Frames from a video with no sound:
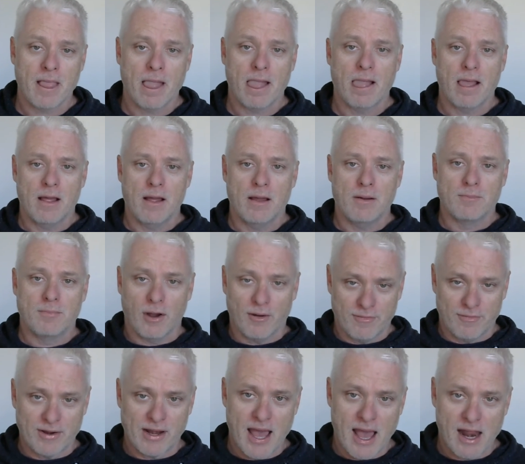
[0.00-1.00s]
profit out
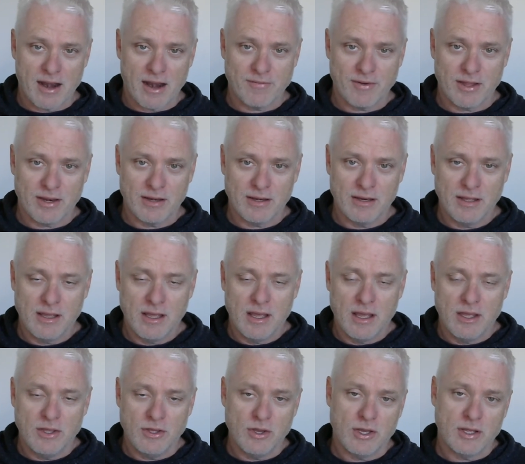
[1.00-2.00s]
of it. You
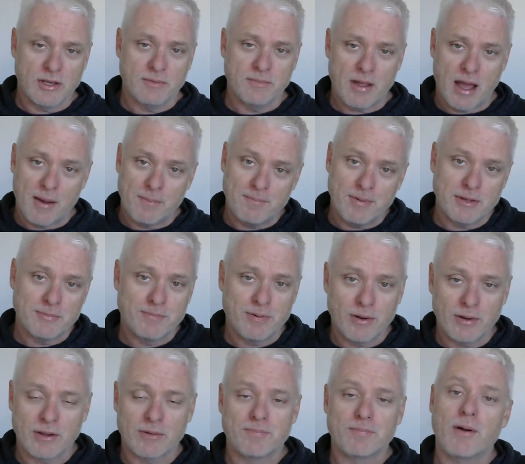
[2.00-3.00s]
can up your
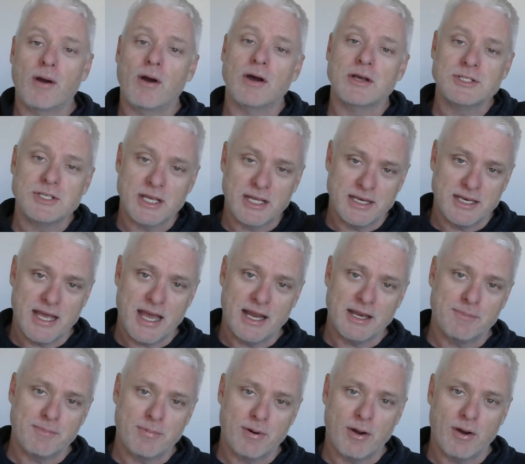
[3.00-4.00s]
price, you can down your
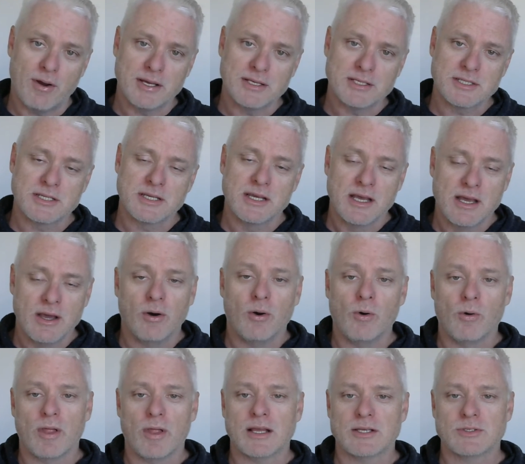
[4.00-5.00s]
price, all that
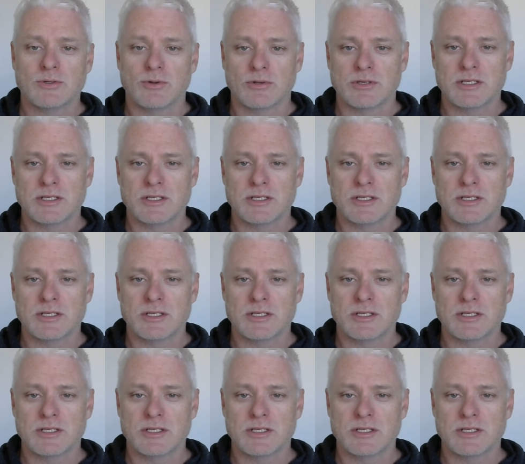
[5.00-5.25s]
sort of stuff.